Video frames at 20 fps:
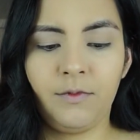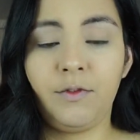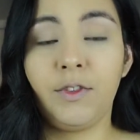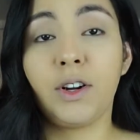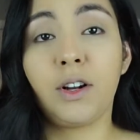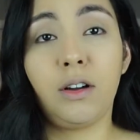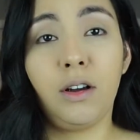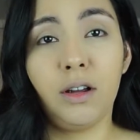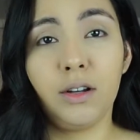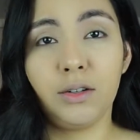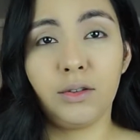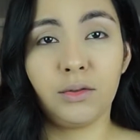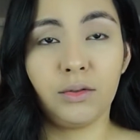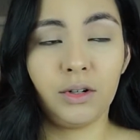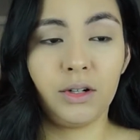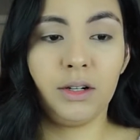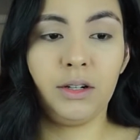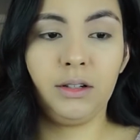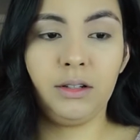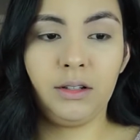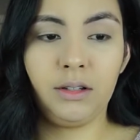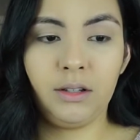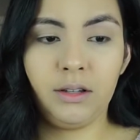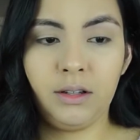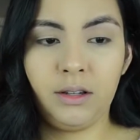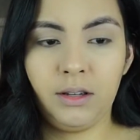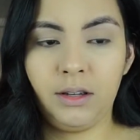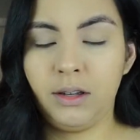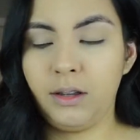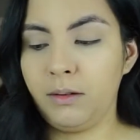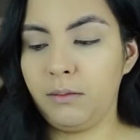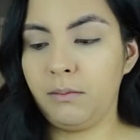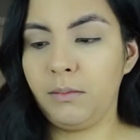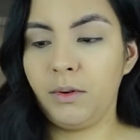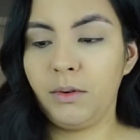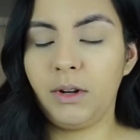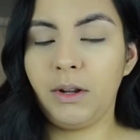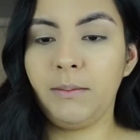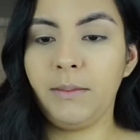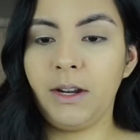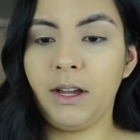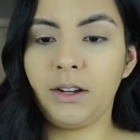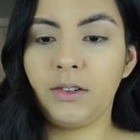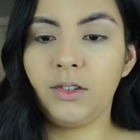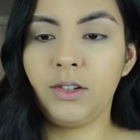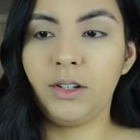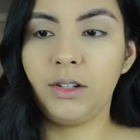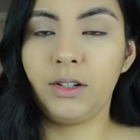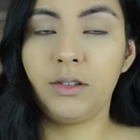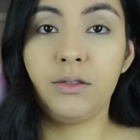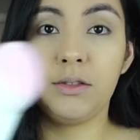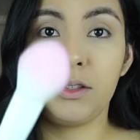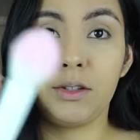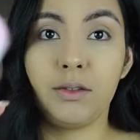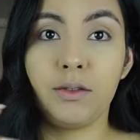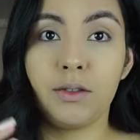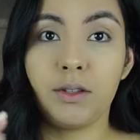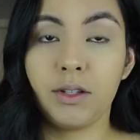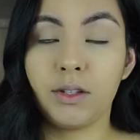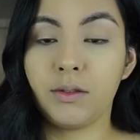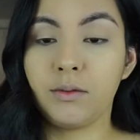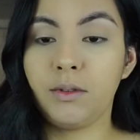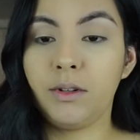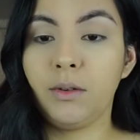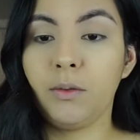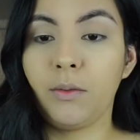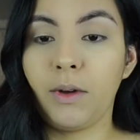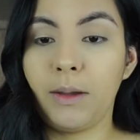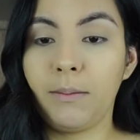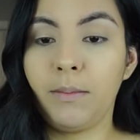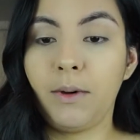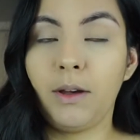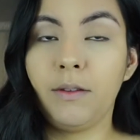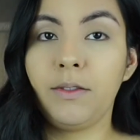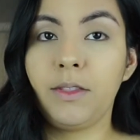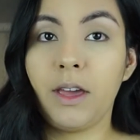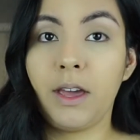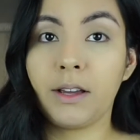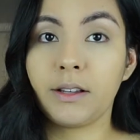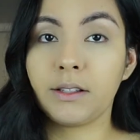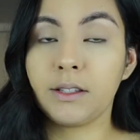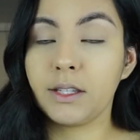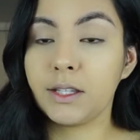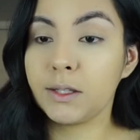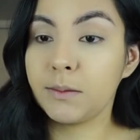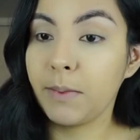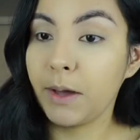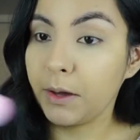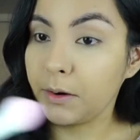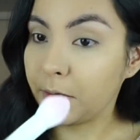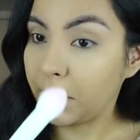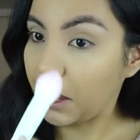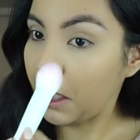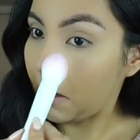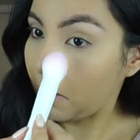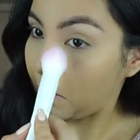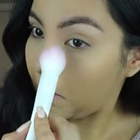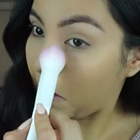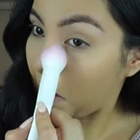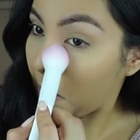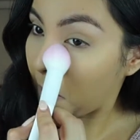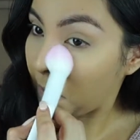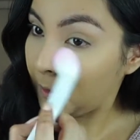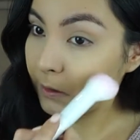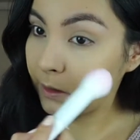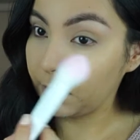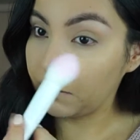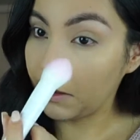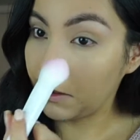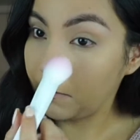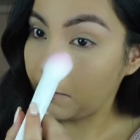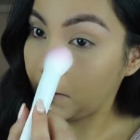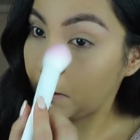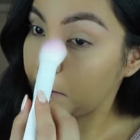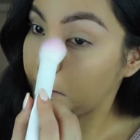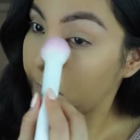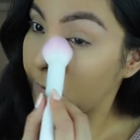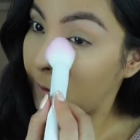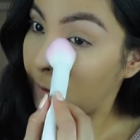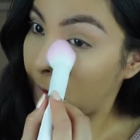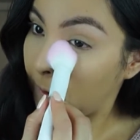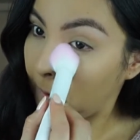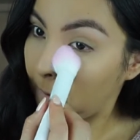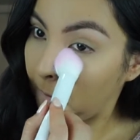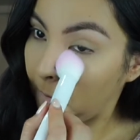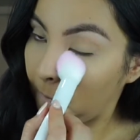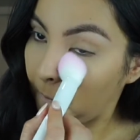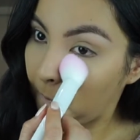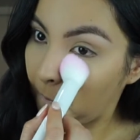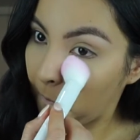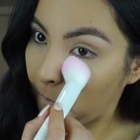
for contour, but what I'm gonna actually do is use this one to wipe off the excess powder I have all on my face right now.